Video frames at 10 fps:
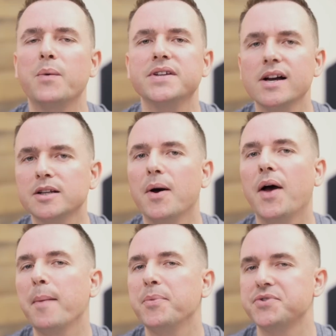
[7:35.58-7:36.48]
we talked about
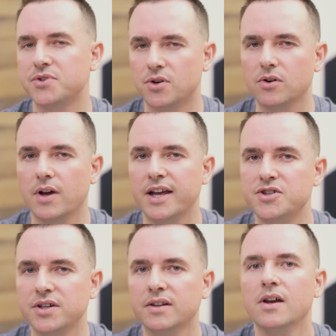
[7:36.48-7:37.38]
Apple's neural
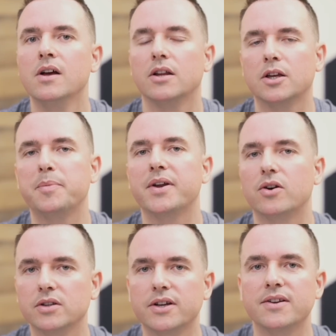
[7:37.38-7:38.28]
engine a little bit
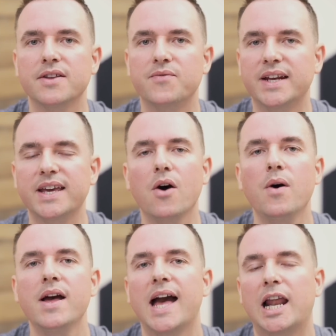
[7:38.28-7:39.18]
earlier in the video,
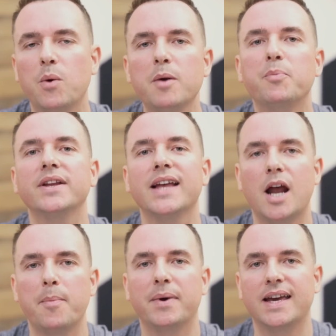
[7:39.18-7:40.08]
and I wanna bring that
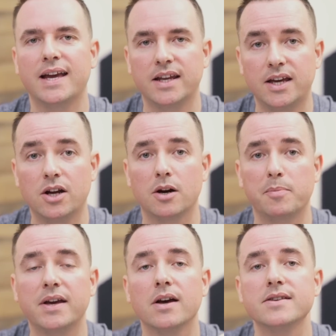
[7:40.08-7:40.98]
up again here
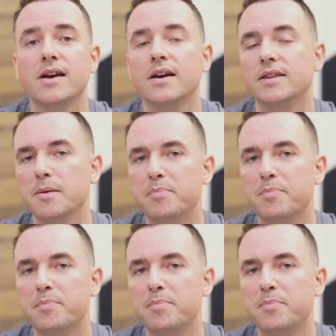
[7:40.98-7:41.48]
because the